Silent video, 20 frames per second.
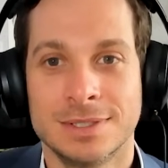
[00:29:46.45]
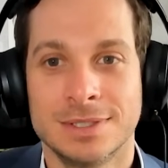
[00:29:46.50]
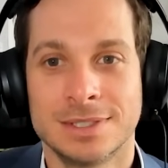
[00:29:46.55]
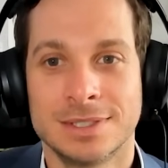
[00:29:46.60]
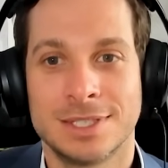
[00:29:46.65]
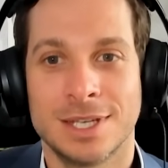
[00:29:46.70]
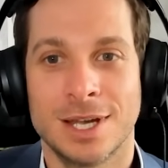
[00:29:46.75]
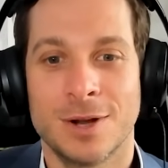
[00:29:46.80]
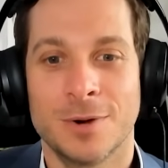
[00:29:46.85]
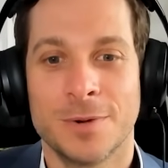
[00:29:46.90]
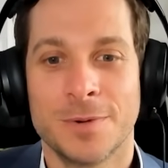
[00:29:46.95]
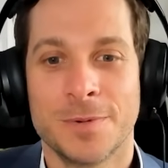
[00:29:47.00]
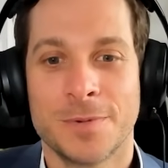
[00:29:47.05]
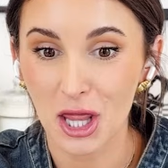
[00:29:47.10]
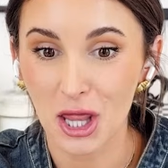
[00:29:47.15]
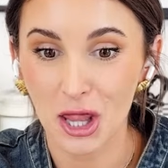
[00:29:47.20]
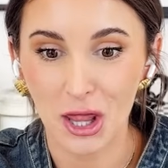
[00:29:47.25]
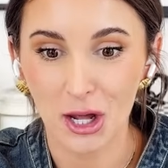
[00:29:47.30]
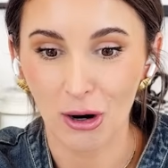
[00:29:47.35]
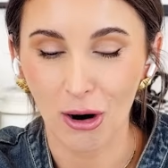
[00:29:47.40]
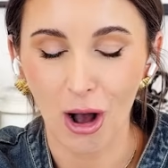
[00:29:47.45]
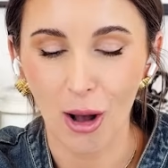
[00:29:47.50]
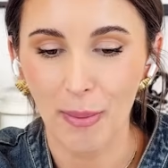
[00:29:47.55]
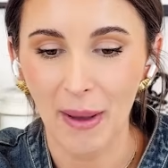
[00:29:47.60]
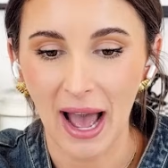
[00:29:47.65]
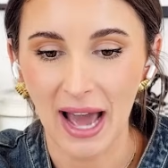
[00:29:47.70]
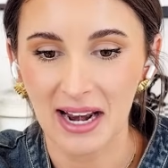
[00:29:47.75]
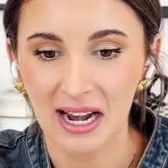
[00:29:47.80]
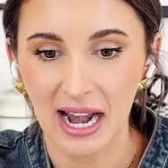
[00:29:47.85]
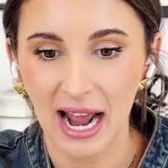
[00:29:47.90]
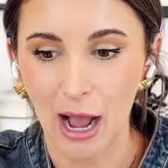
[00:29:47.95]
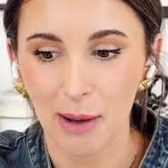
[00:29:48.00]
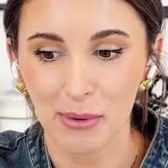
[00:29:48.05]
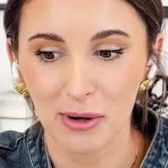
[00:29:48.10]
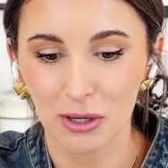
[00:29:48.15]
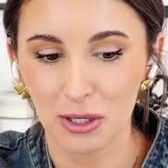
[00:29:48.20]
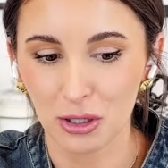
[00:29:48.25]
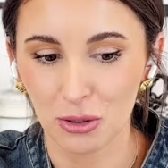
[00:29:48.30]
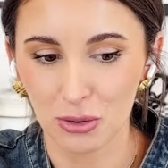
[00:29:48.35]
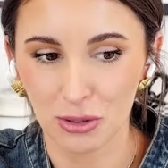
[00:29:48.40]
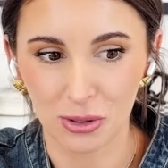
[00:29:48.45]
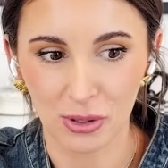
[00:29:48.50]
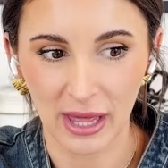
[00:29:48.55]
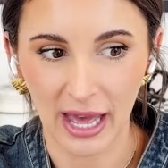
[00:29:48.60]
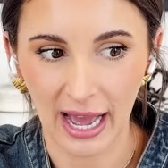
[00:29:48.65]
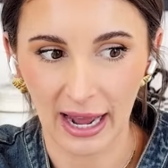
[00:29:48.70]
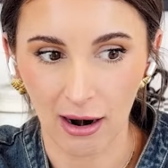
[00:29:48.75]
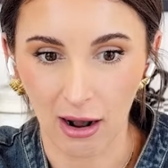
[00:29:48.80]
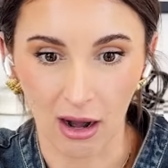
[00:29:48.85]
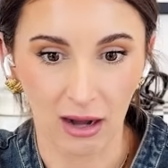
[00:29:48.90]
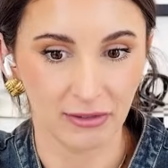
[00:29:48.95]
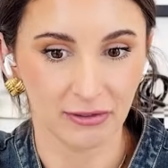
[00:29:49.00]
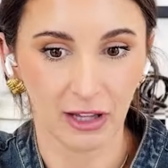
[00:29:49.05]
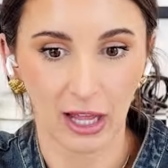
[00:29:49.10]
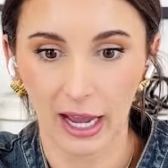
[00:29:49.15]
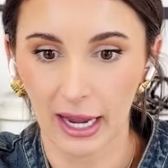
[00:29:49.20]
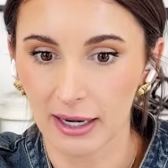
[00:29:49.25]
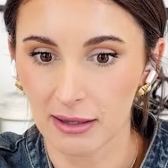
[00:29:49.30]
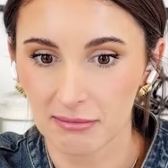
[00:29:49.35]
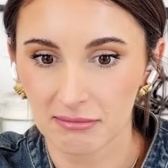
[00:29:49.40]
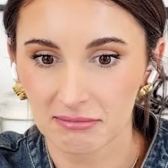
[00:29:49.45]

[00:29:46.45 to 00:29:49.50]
So they're all bad. And how about you do that offline?